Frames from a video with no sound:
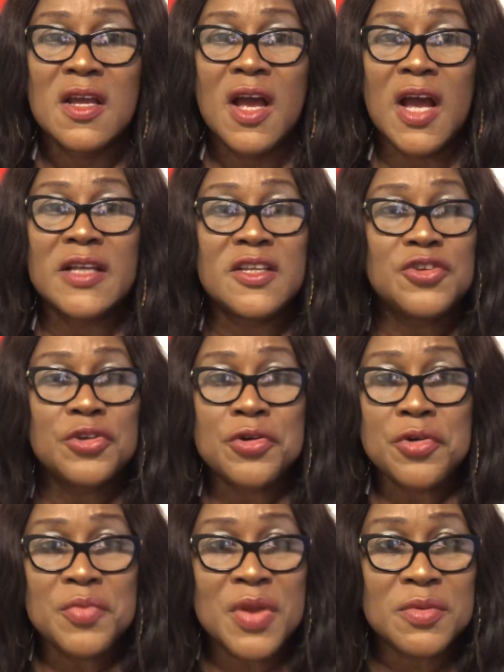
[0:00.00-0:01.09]
I did not
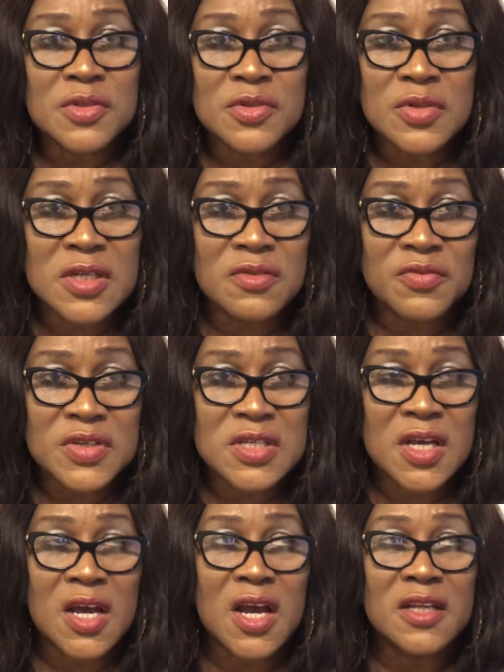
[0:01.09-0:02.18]
come here with student
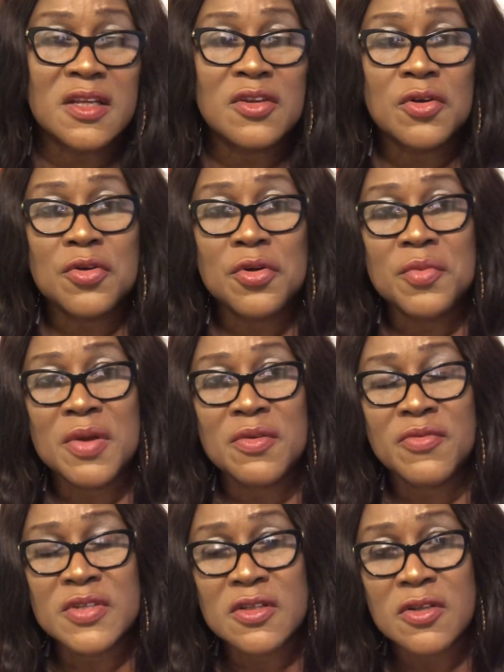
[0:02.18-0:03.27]
visa. I did not come here with
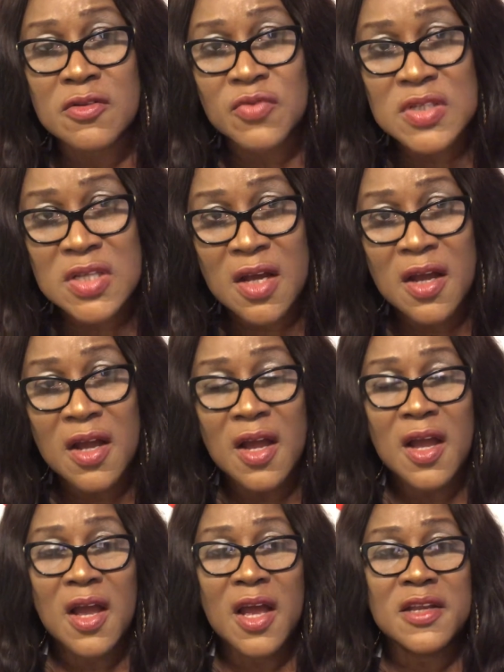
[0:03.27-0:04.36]
visitors visa.
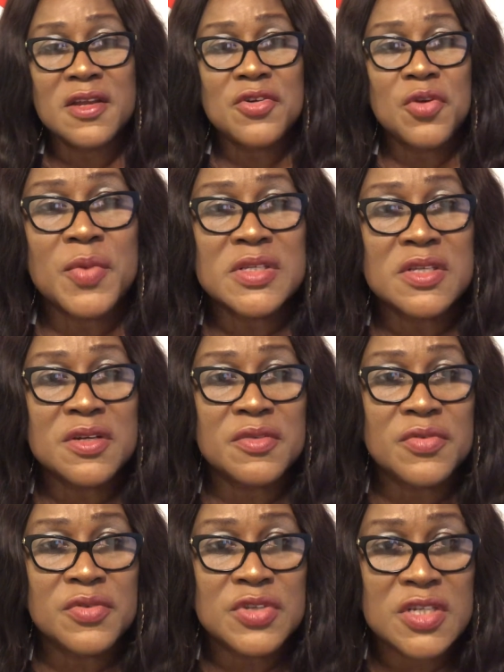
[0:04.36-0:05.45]
I didn't as a
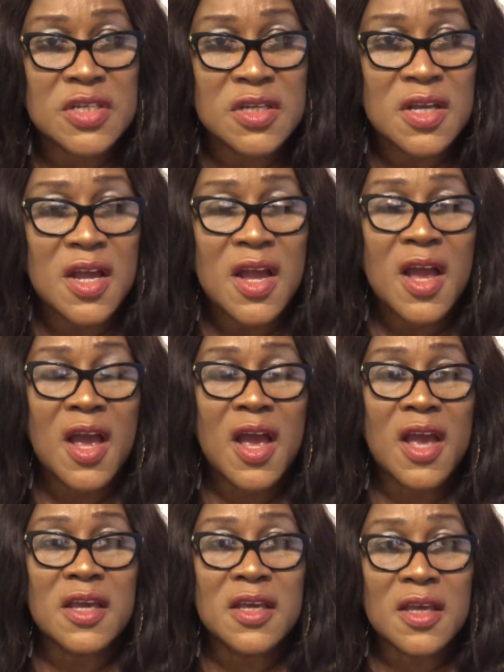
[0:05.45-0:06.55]
refugee.
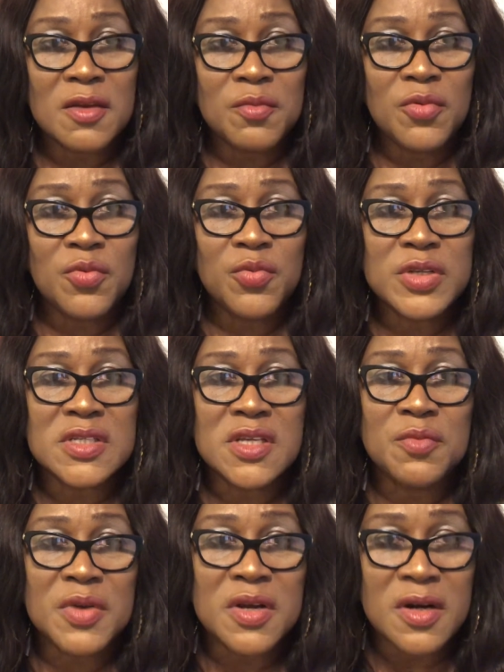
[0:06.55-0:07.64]
I came with
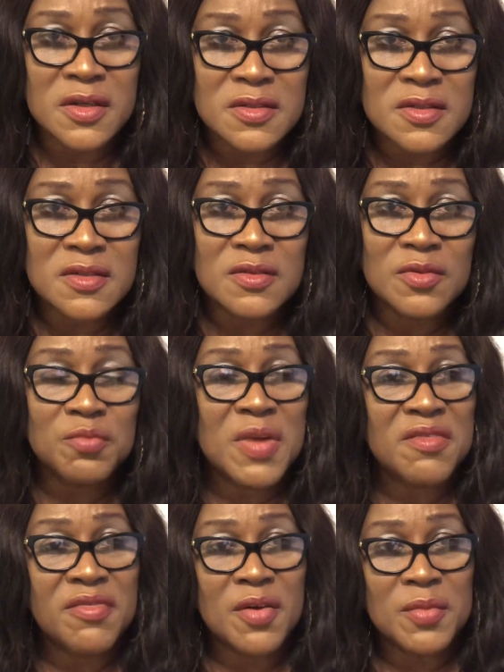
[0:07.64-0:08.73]
immigrants, with my
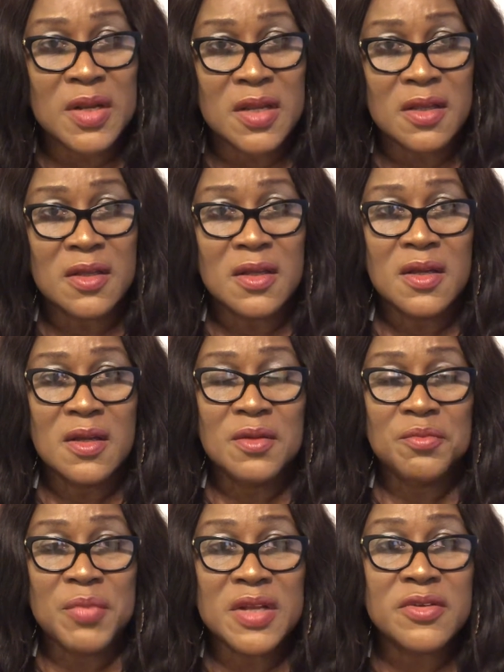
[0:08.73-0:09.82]
family.
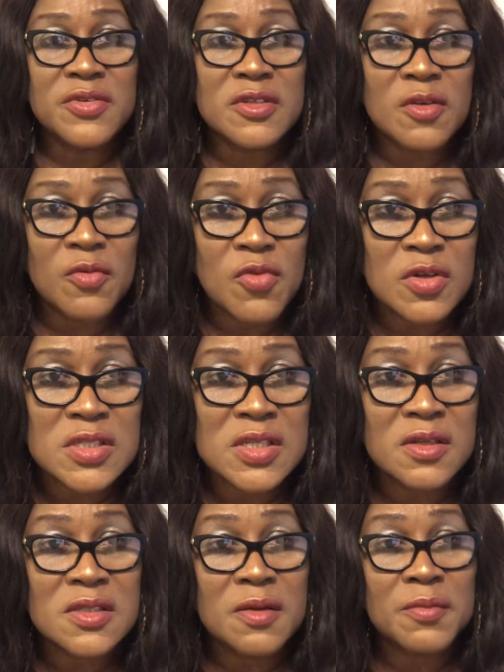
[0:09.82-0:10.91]
By the grace of God,
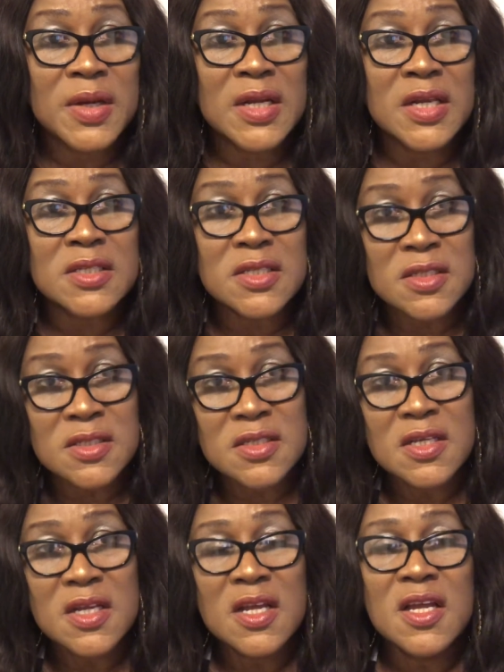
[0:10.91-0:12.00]
September 19th
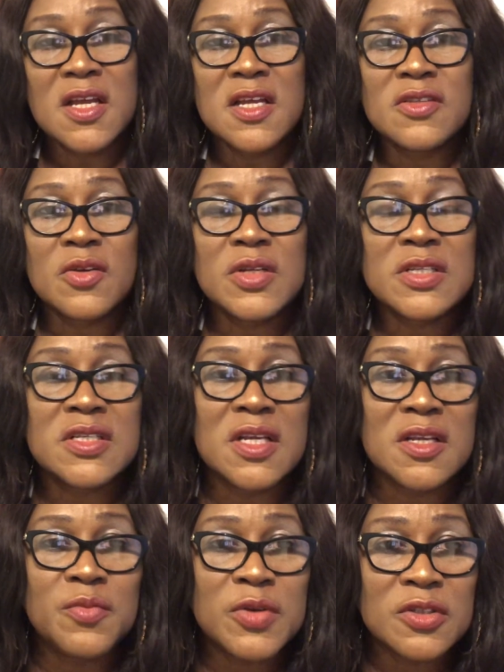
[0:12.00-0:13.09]
is always a
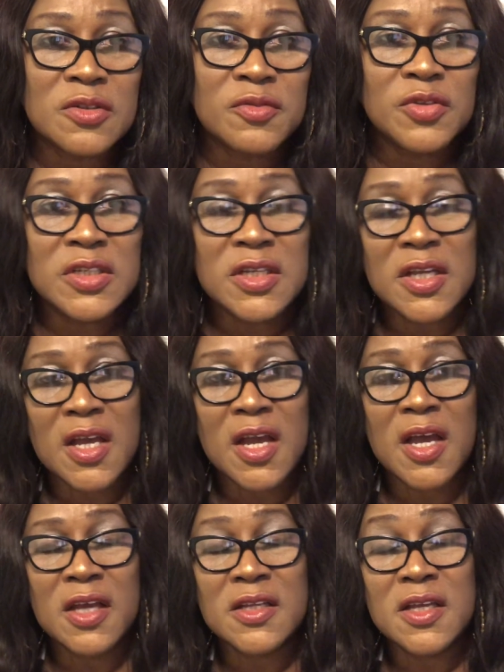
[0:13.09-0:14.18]
celebration for the year,
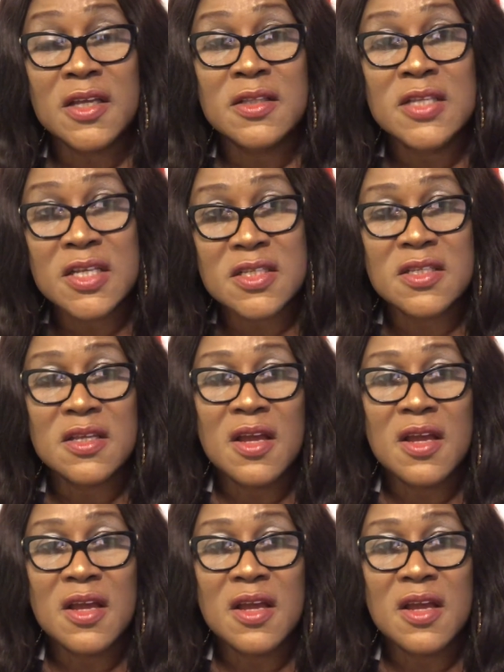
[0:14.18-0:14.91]
the date